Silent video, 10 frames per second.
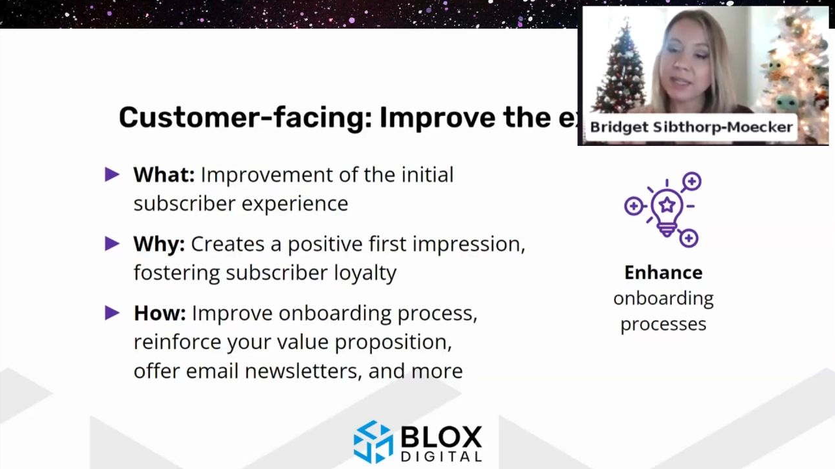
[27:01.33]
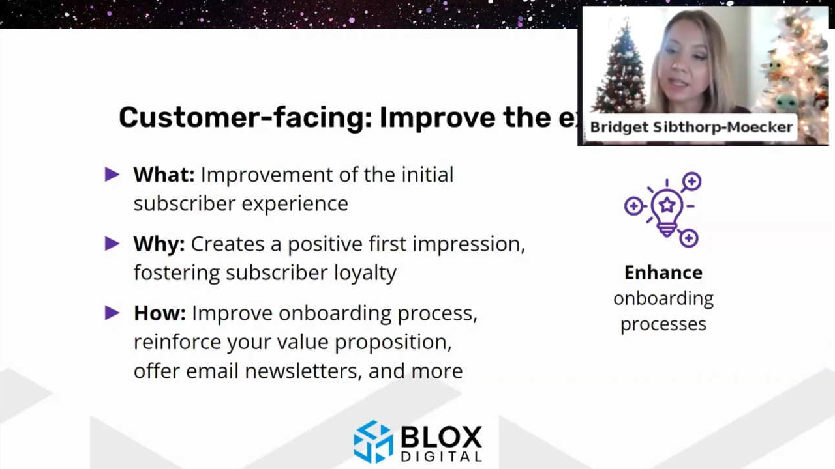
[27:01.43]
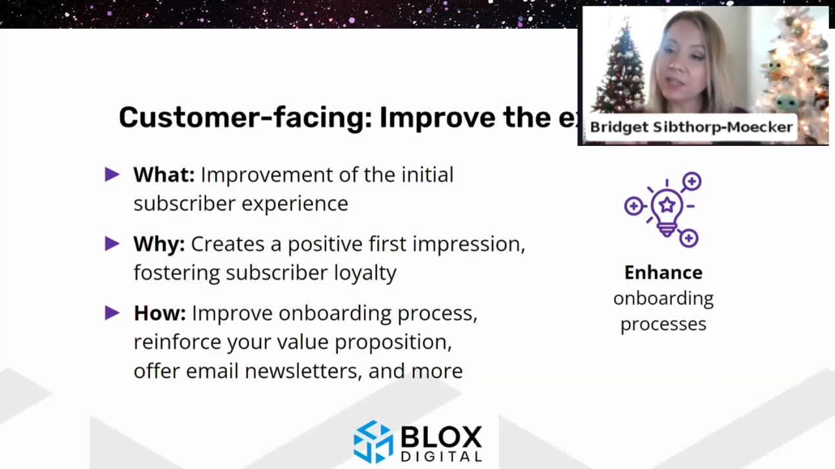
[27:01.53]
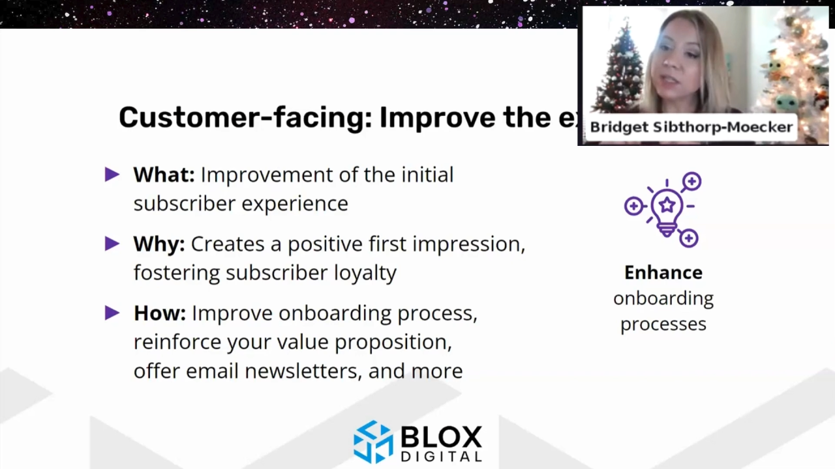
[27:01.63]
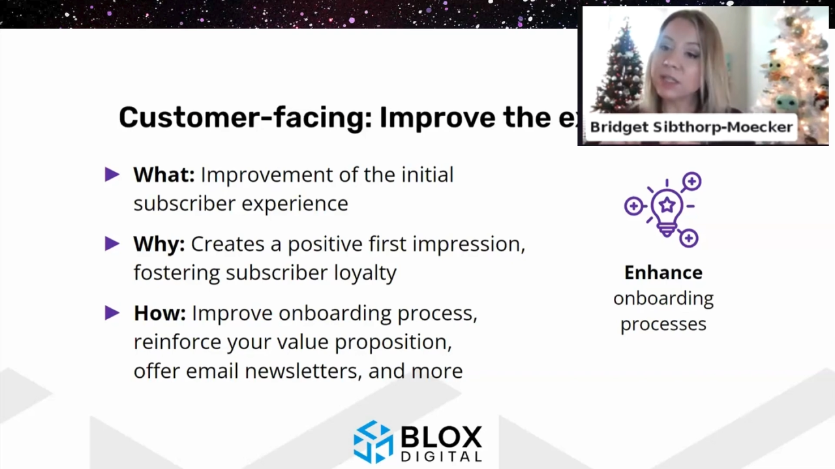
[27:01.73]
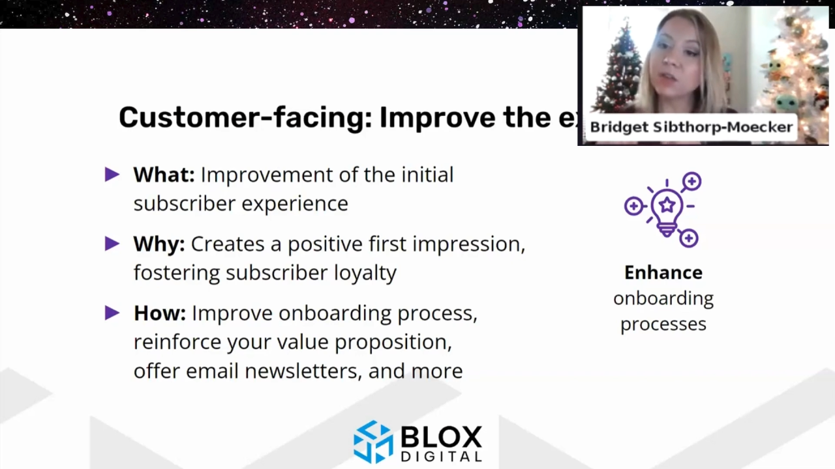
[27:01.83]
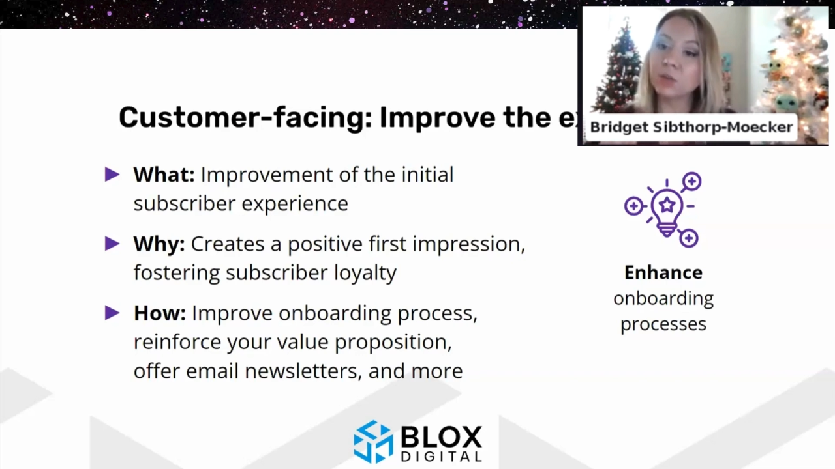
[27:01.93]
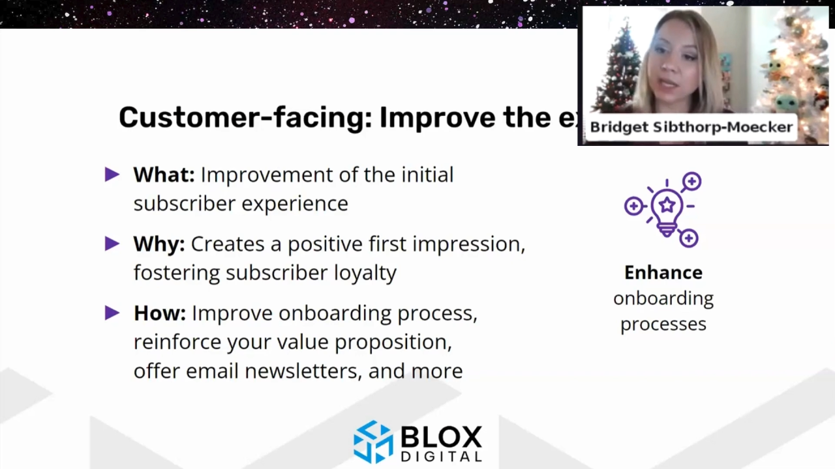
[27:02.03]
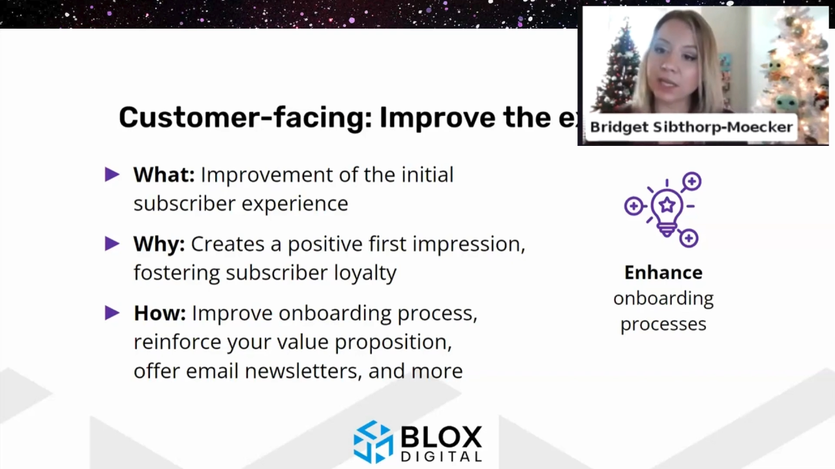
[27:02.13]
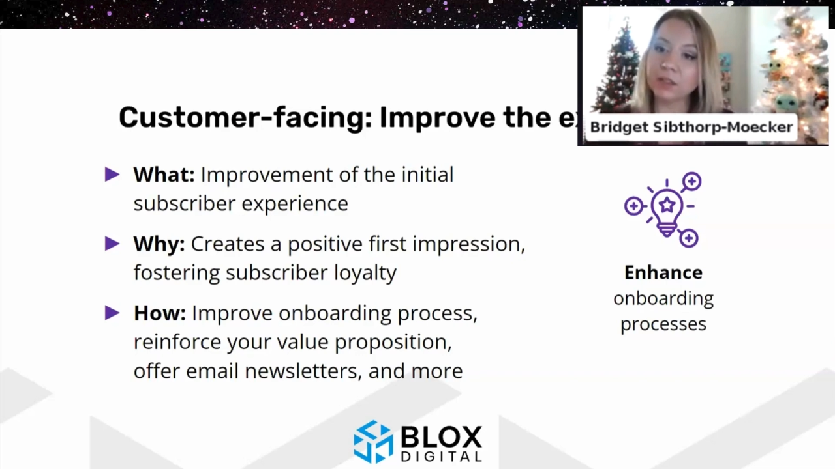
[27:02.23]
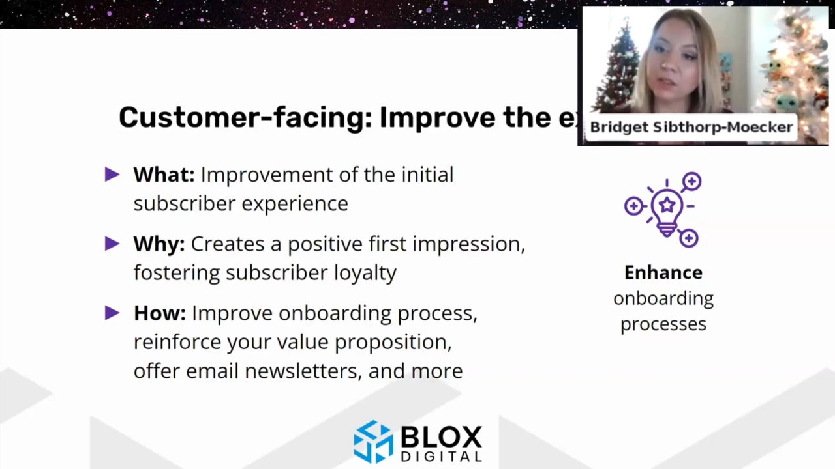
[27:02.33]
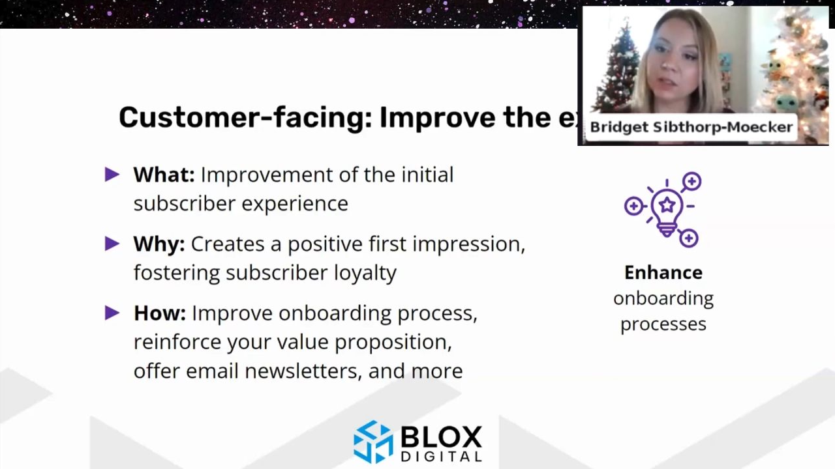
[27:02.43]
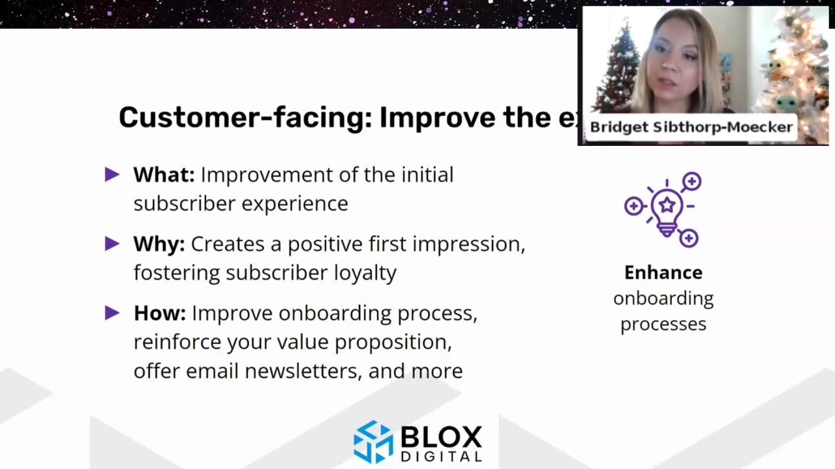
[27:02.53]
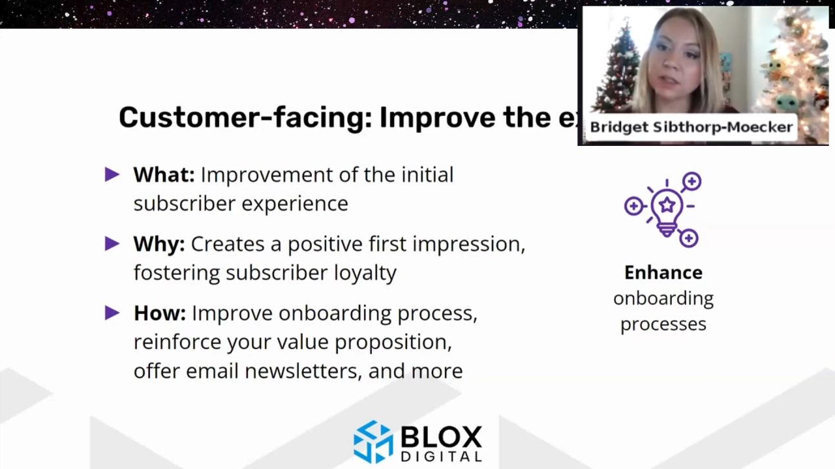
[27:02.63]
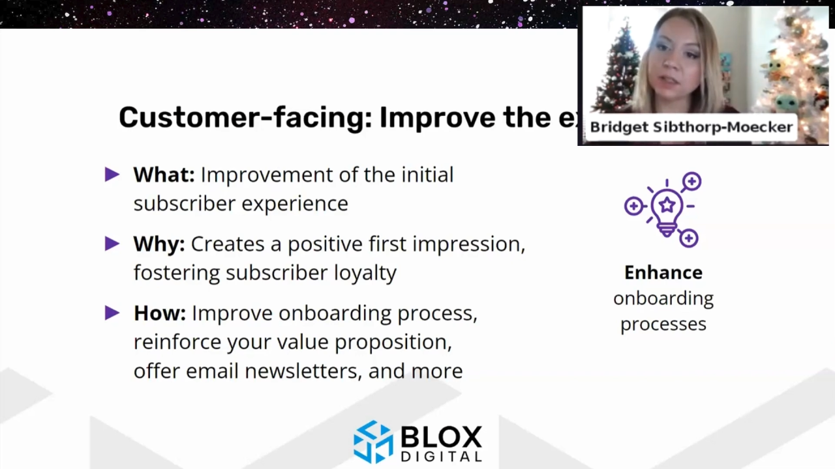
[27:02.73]
getting really
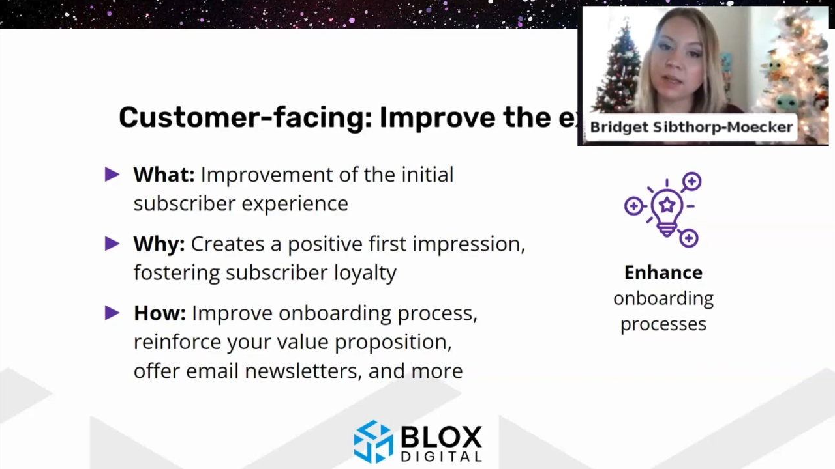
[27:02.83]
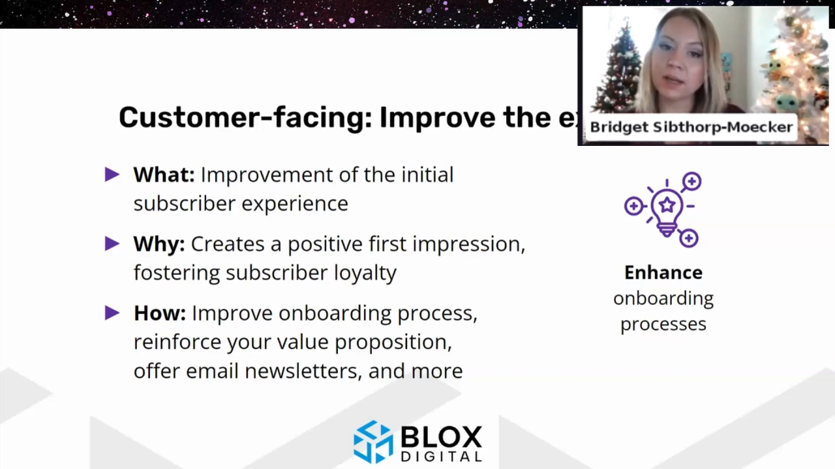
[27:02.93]
granular